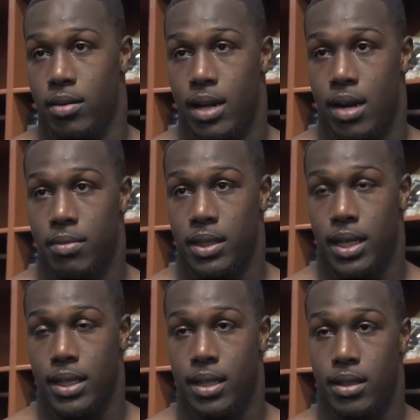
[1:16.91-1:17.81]
There's a lot of
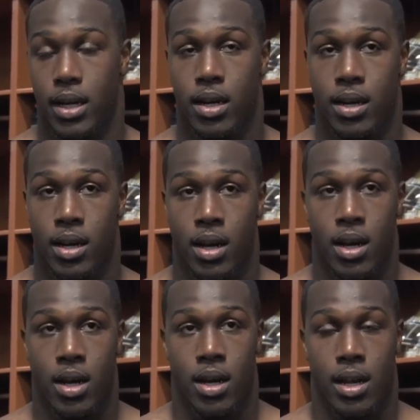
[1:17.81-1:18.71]
mistakes out there,
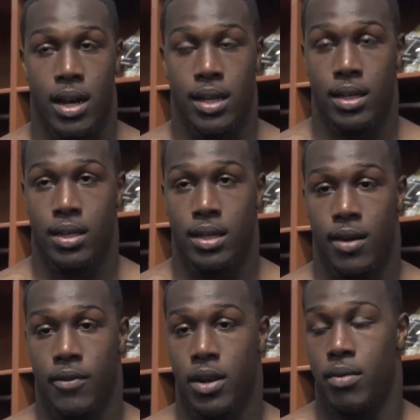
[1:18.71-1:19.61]
a lot of things that I
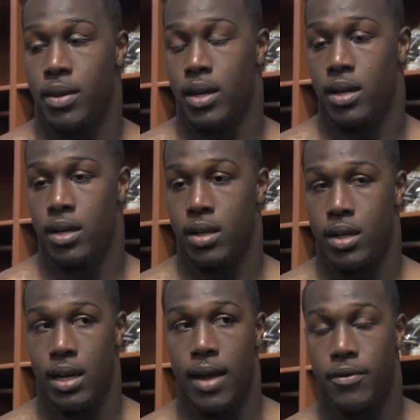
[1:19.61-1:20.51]
feel that we
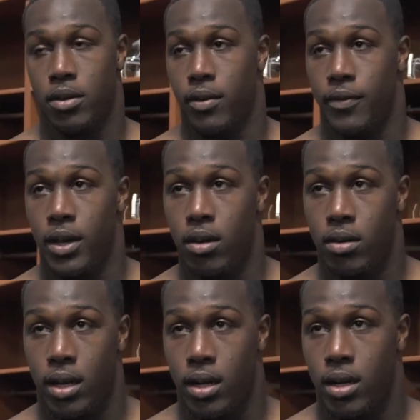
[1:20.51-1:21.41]
left on the
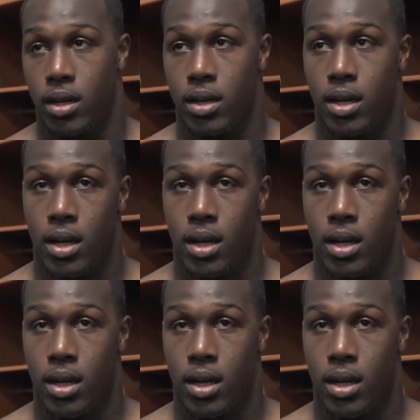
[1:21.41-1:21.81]
field, and